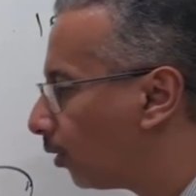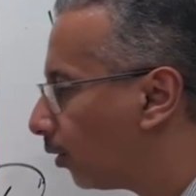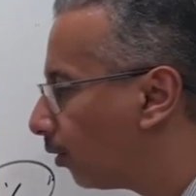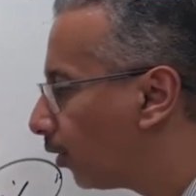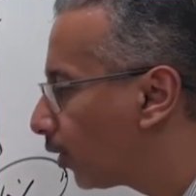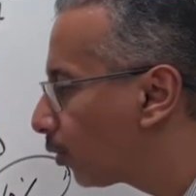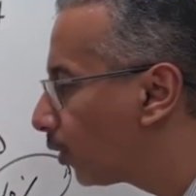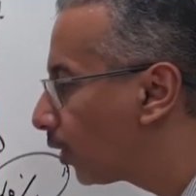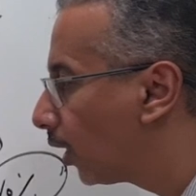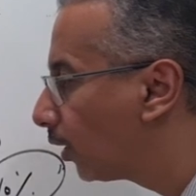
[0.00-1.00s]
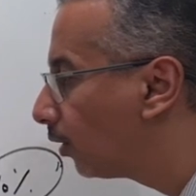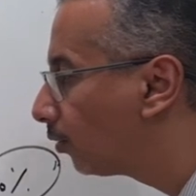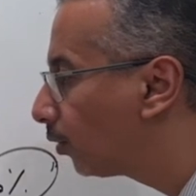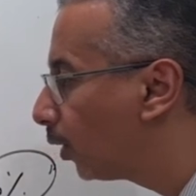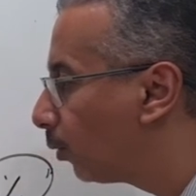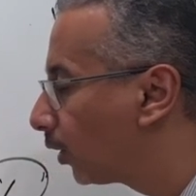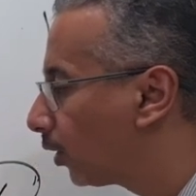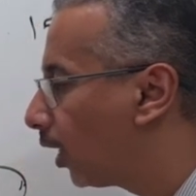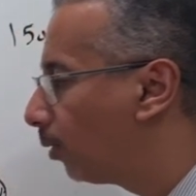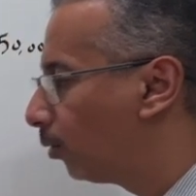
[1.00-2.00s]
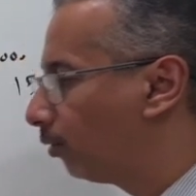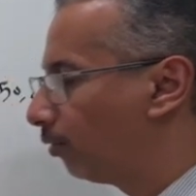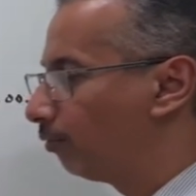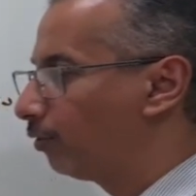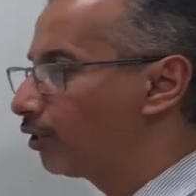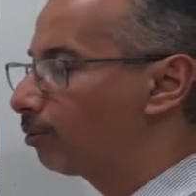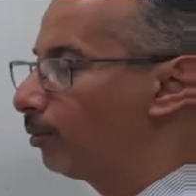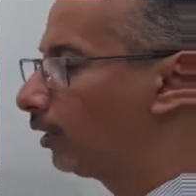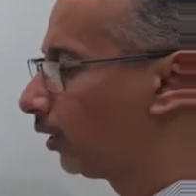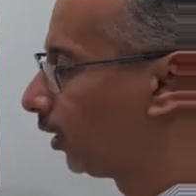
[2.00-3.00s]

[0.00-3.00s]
The first question, identify what type of investment